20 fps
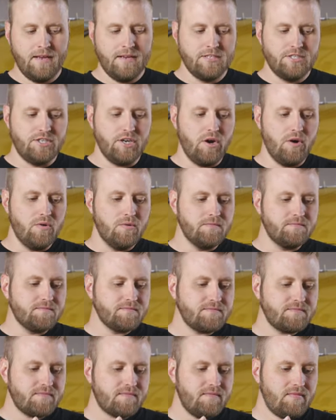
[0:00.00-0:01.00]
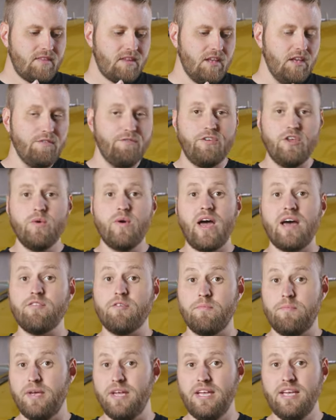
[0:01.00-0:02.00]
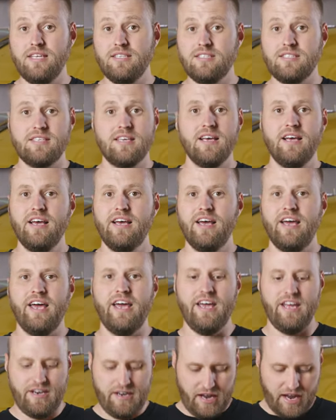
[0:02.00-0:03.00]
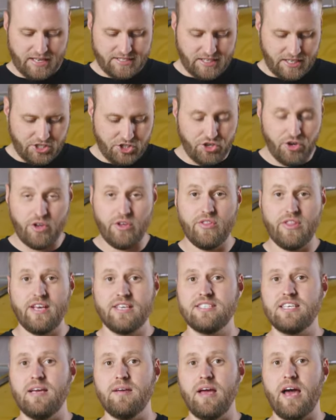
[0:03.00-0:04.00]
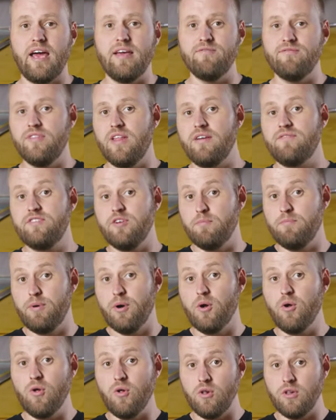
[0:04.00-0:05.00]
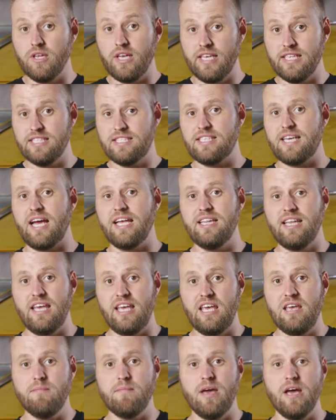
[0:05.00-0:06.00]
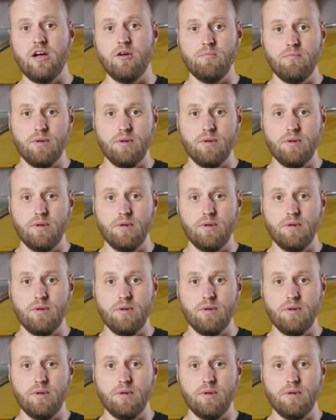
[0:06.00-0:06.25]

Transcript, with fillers: So if you have opinions, and as I show you this, I, have left a poll inside the email